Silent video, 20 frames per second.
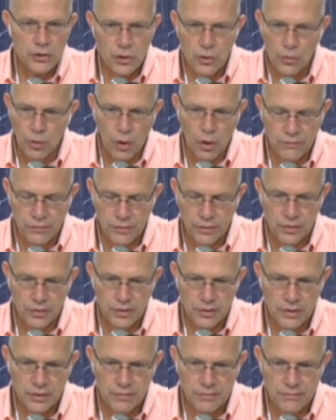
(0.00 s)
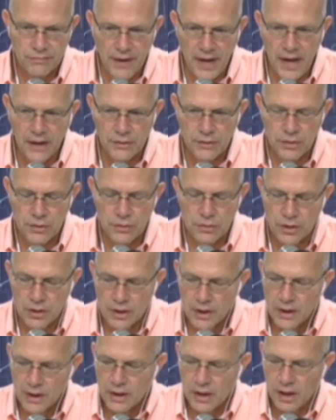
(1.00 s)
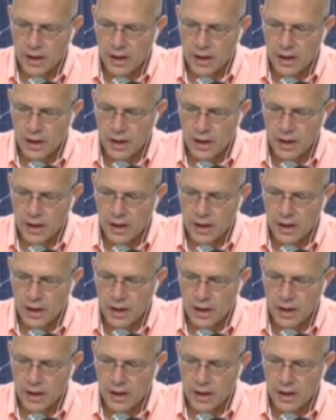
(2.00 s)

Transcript: too overvalued